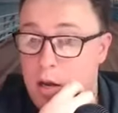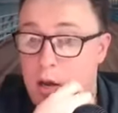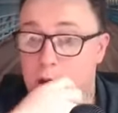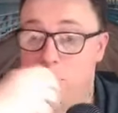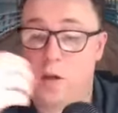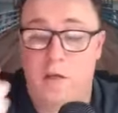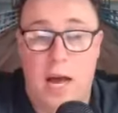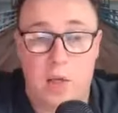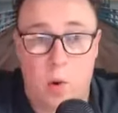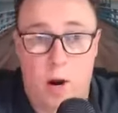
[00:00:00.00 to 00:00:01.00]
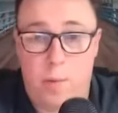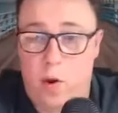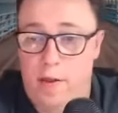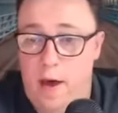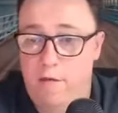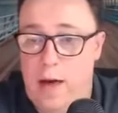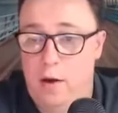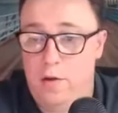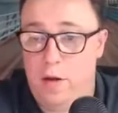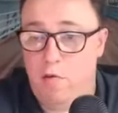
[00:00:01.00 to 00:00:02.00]
So that's where I'd put in that value
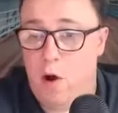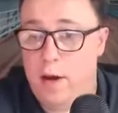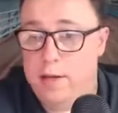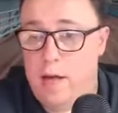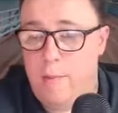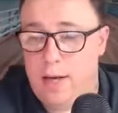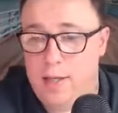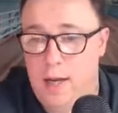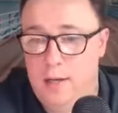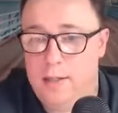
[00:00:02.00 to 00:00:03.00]
thing, Ryan. Does that make sense?